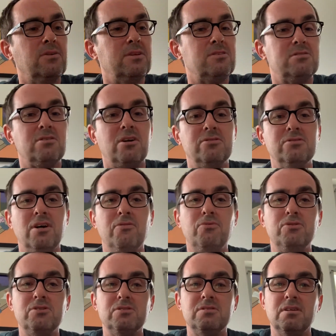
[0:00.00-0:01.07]
this starts off
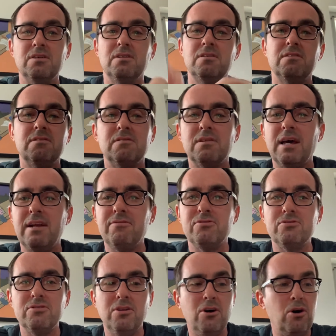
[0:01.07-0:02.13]
with just a kind of a
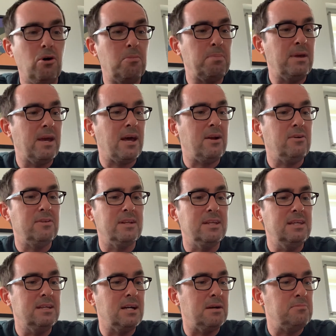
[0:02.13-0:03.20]
slow piano, and then
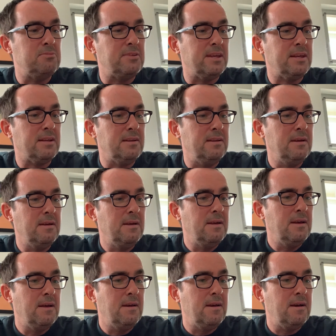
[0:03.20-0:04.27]
he comes in.
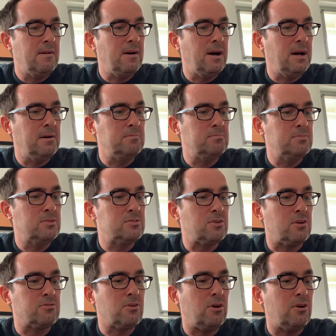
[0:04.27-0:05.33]
The
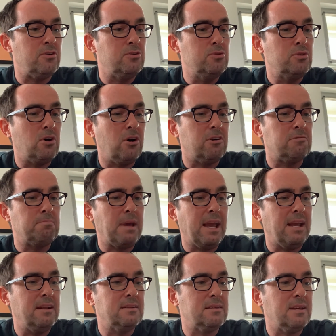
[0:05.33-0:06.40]
song's called New Coat of
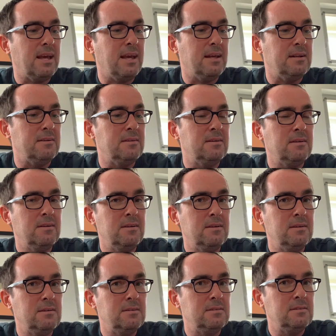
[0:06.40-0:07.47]
Paint, and
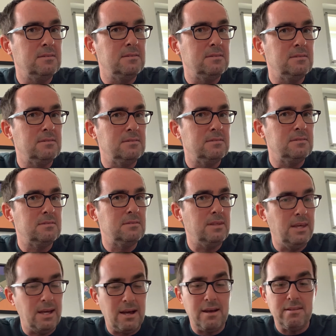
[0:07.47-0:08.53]

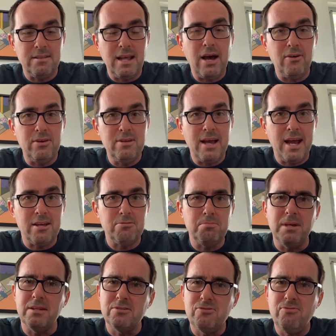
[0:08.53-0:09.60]
yeah, now he has me.
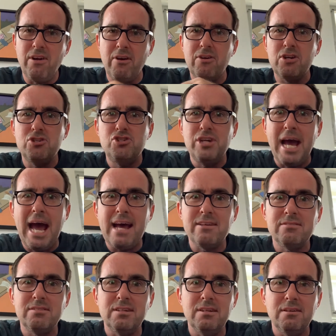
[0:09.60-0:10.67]
It's very
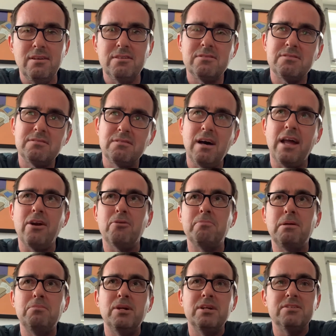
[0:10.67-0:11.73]
jazzy. I don't
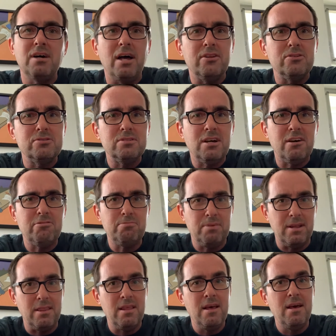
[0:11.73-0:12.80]
remember his other stuff,
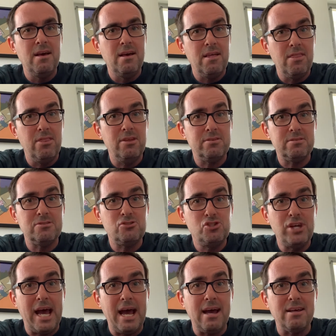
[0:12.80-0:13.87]
but this is
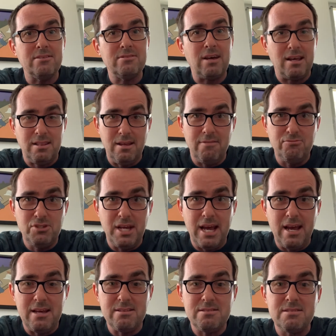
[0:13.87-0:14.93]
jazz. I love
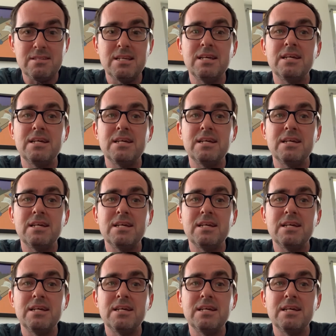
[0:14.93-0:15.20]
jazz.